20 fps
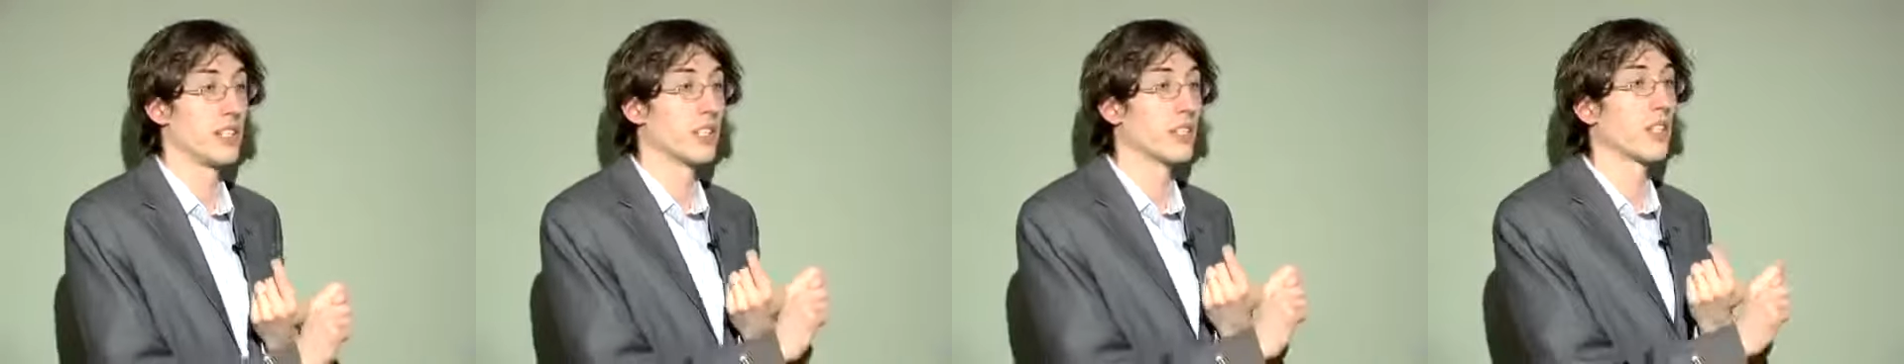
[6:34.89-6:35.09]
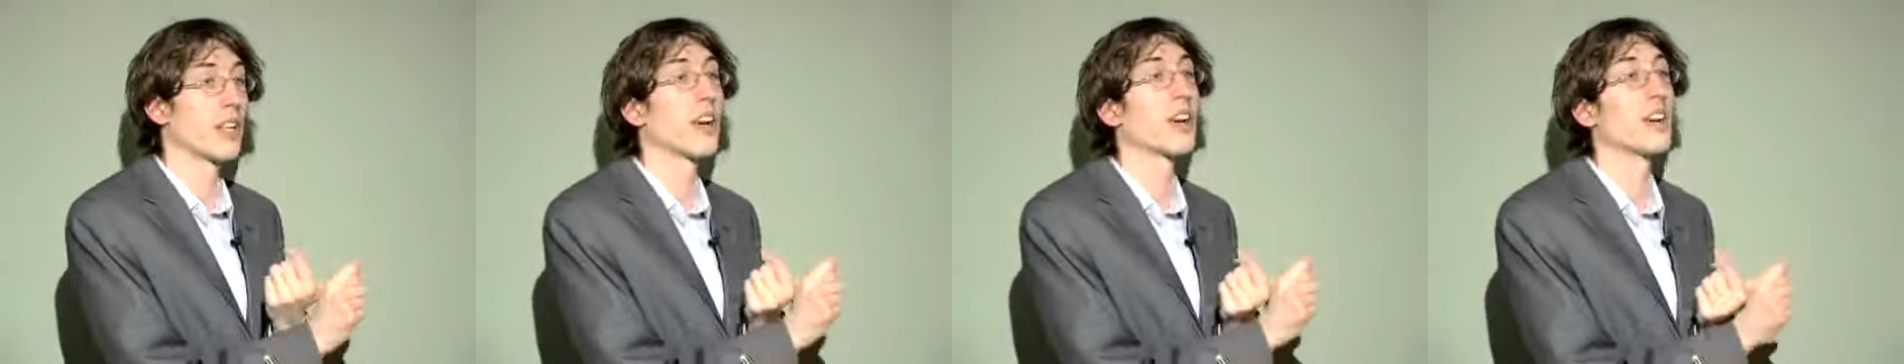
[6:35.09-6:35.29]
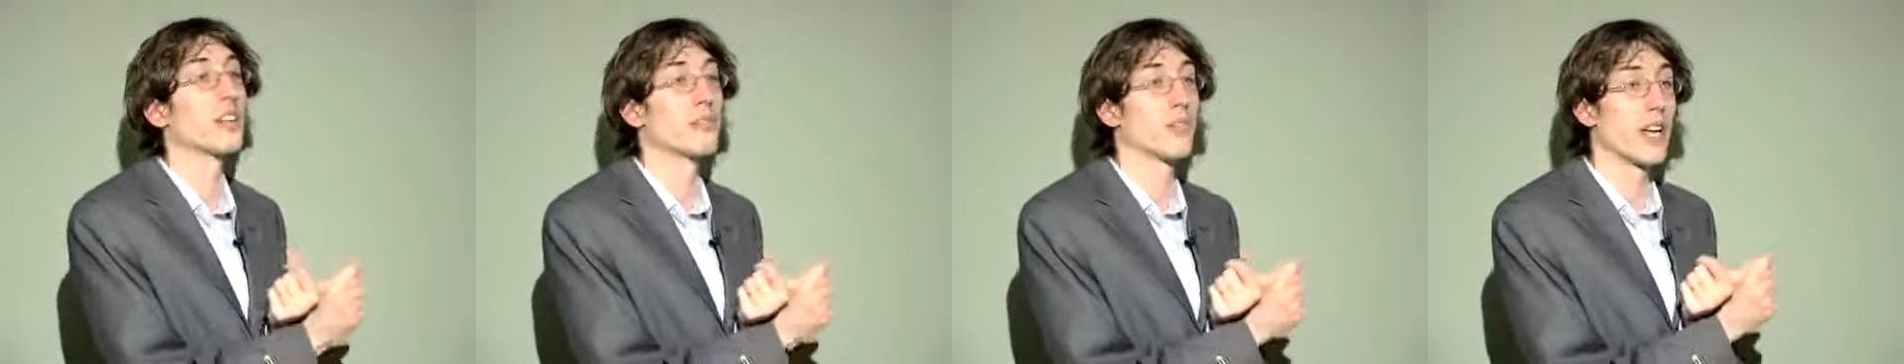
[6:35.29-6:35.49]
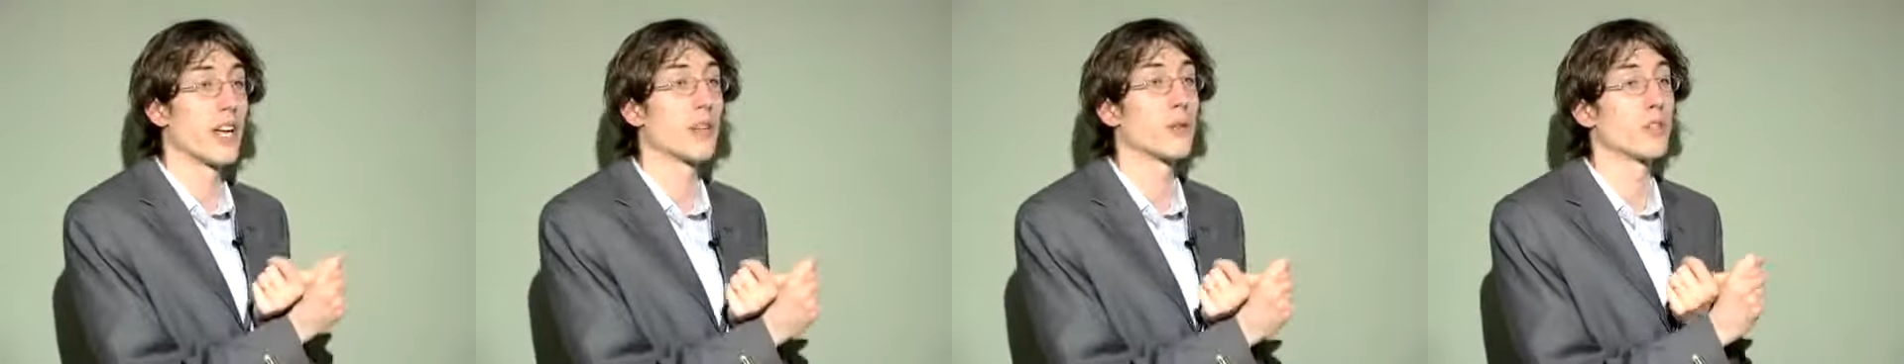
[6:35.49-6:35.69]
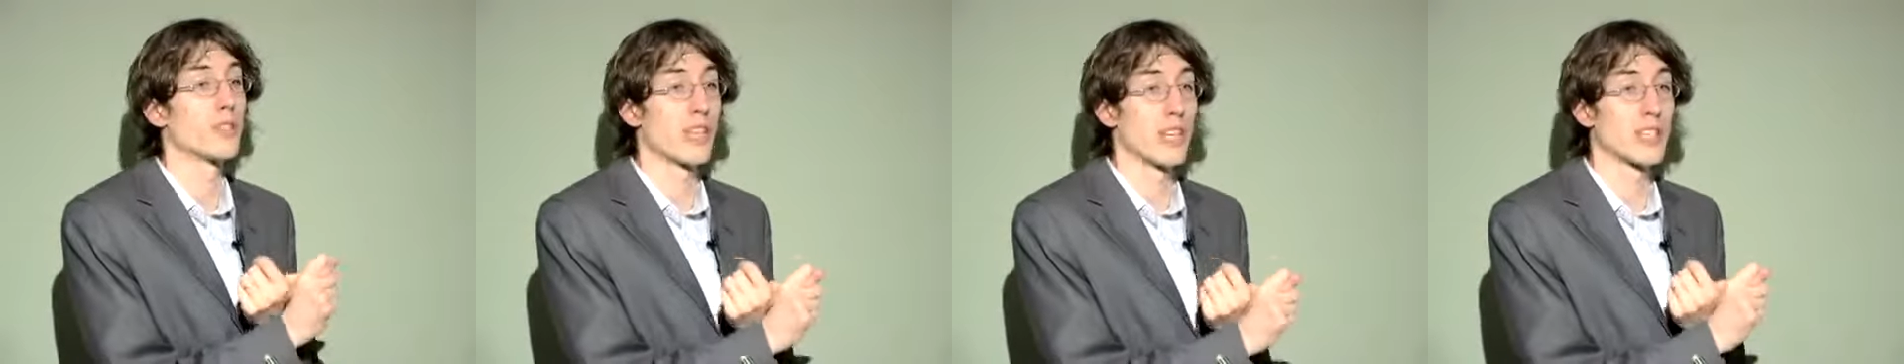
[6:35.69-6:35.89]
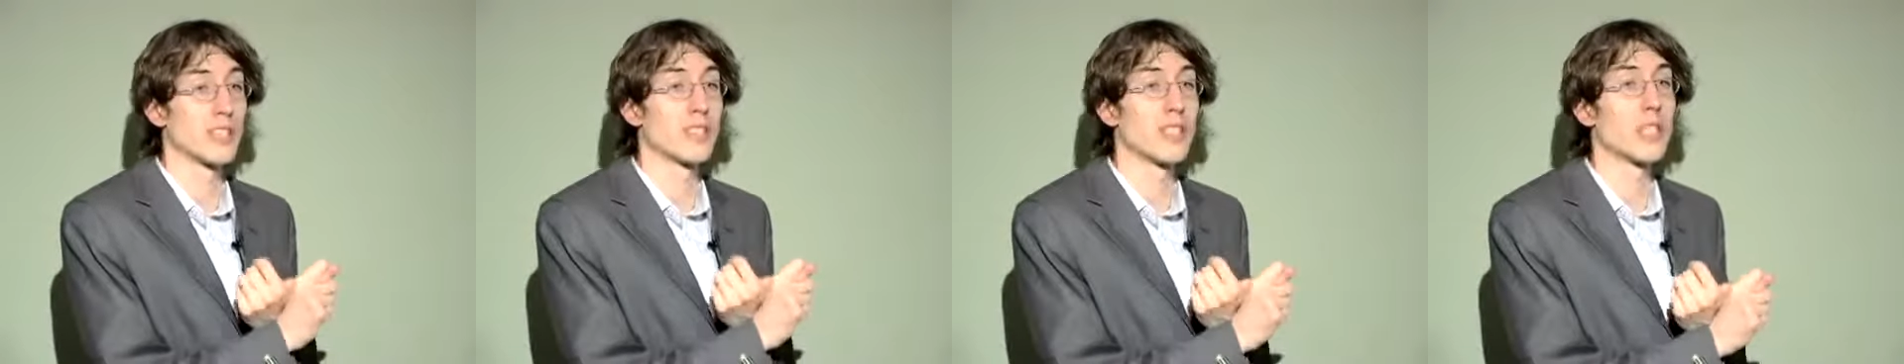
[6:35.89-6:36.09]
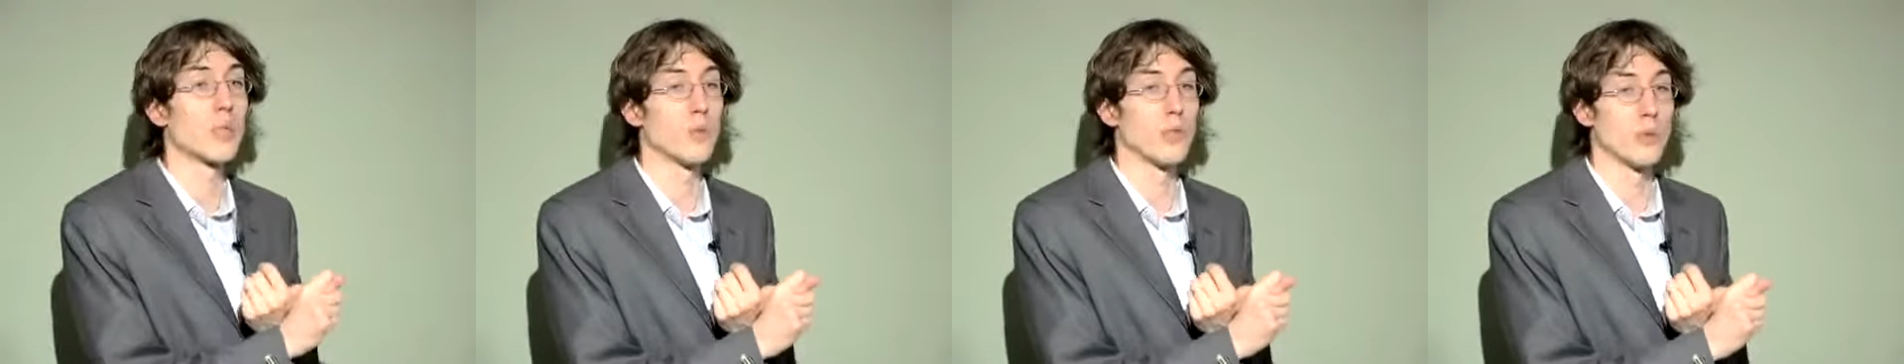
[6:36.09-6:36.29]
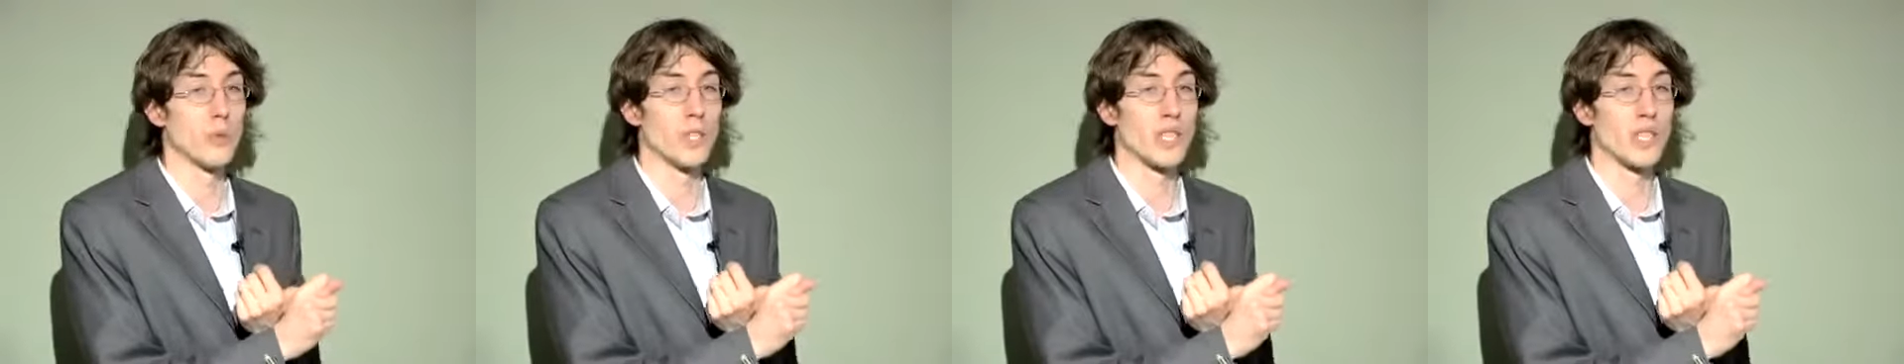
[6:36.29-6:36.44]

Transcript: declarative language like SQL.